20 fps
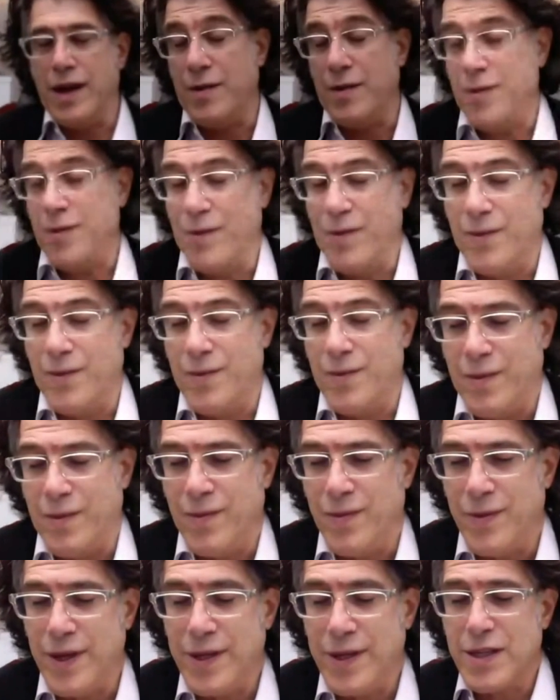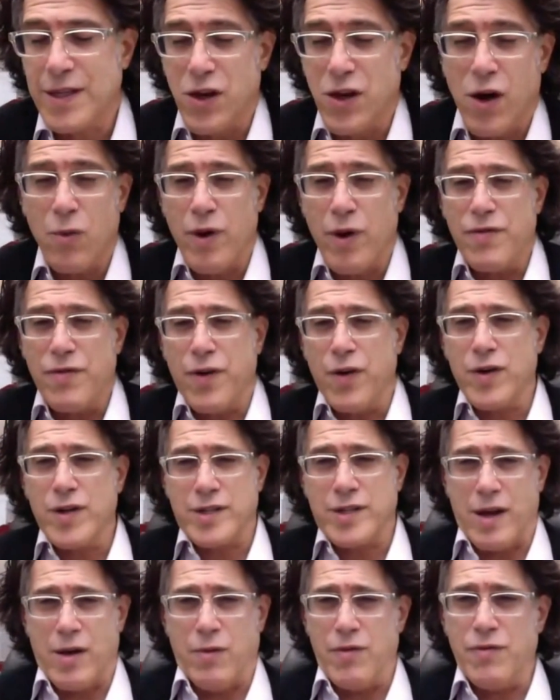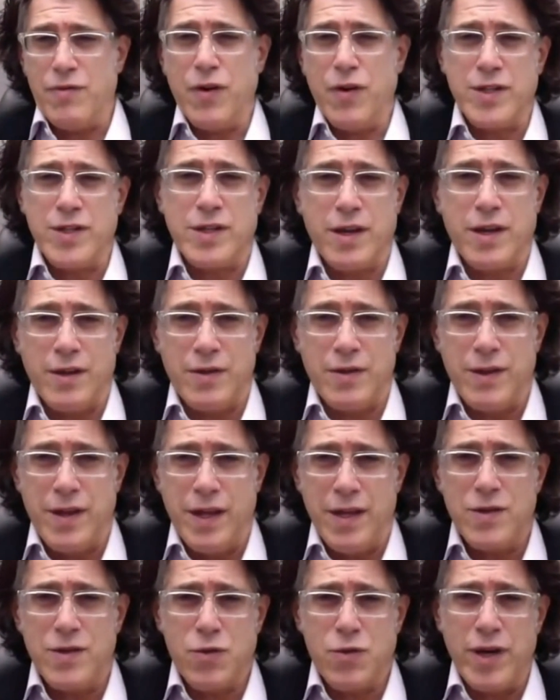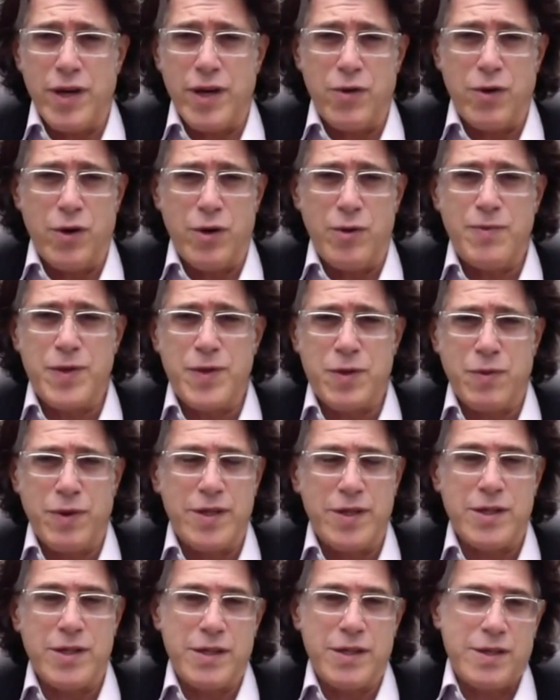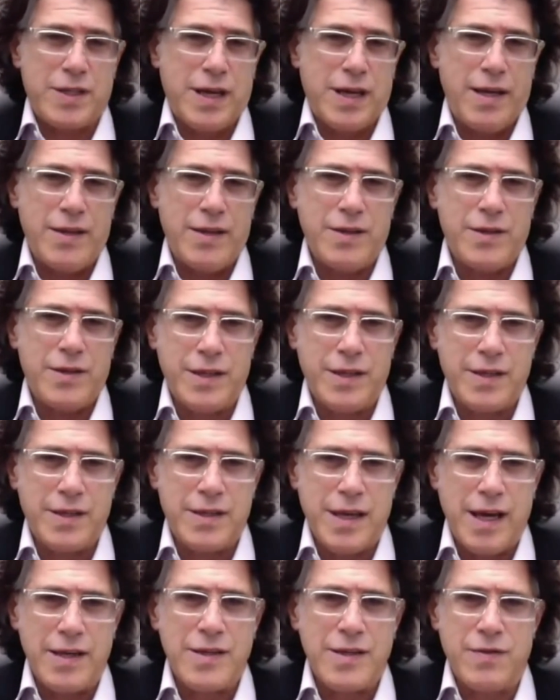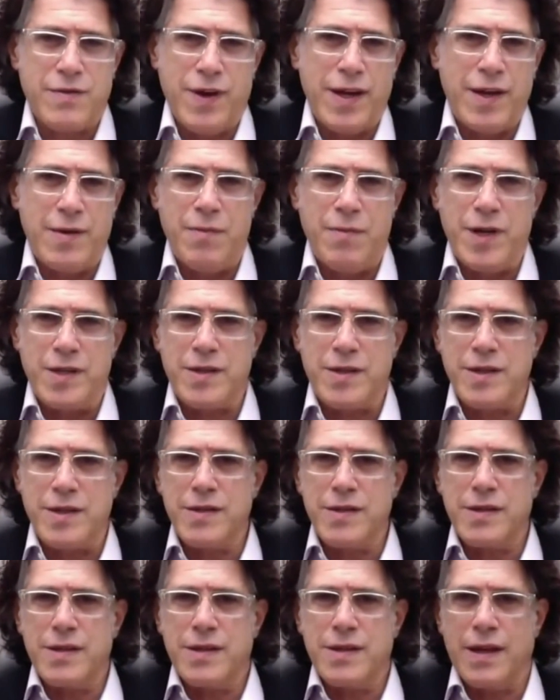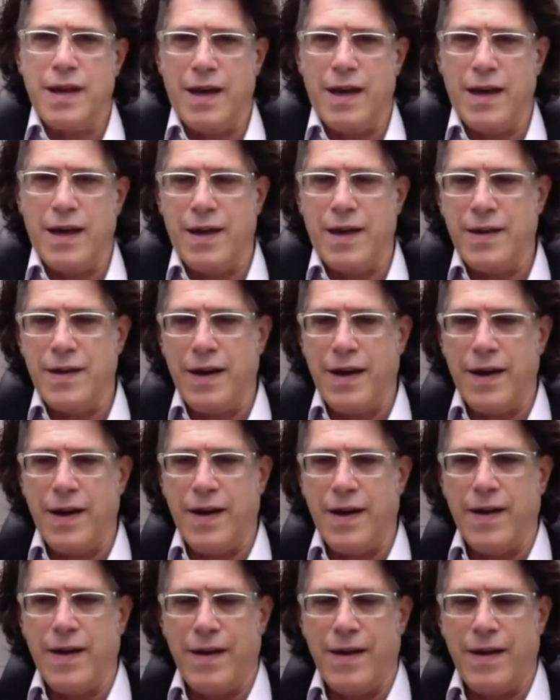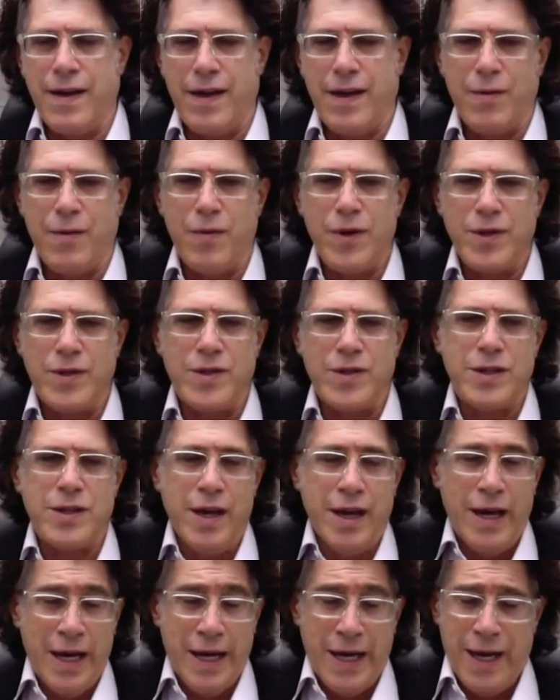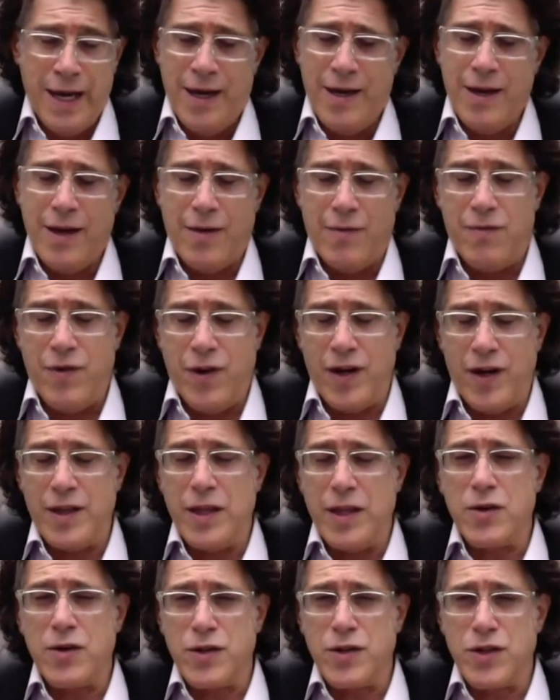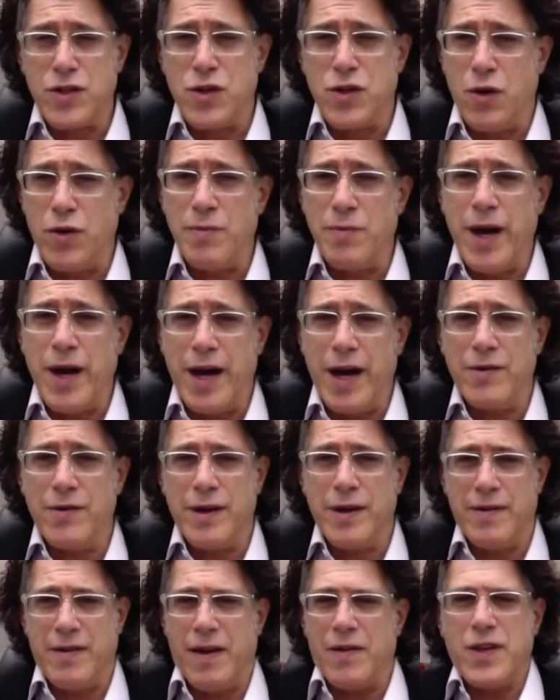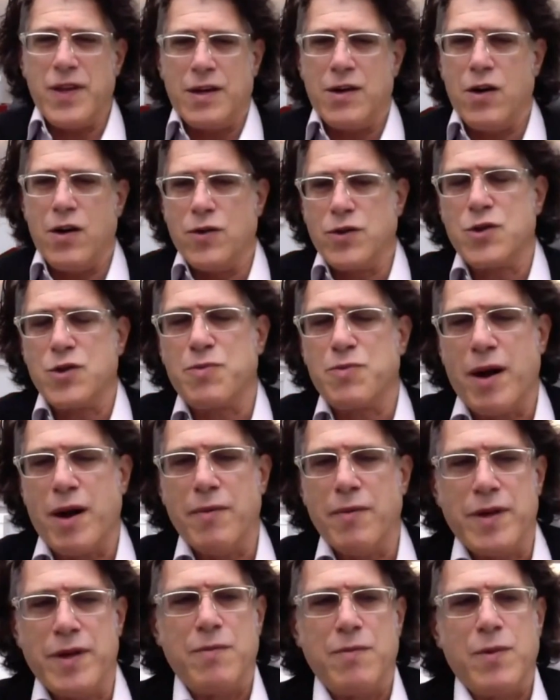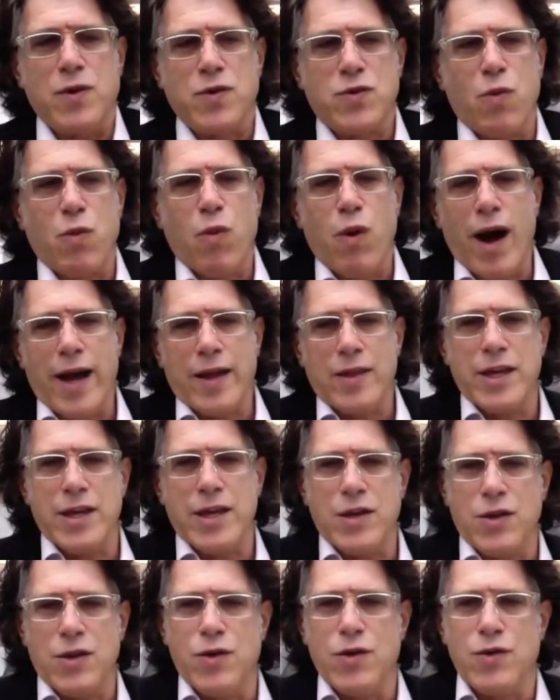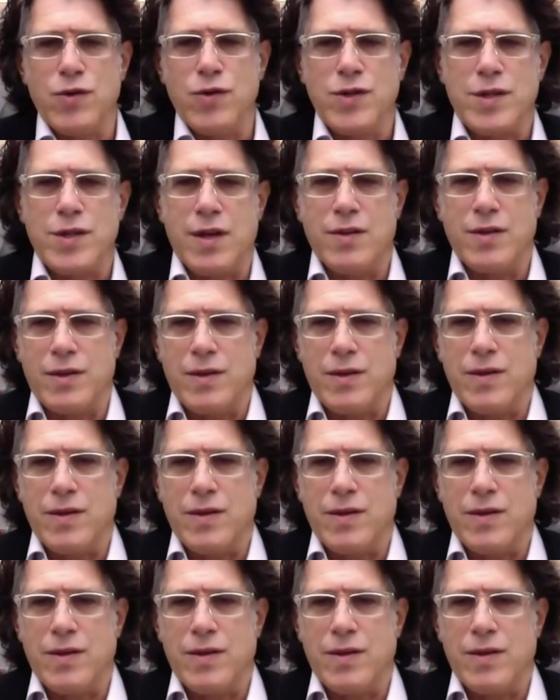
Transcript: yeah, this is all we focus on. We focus on these three groups which decide the success of any business and which very little is known about. I think culture is probably the most widely used,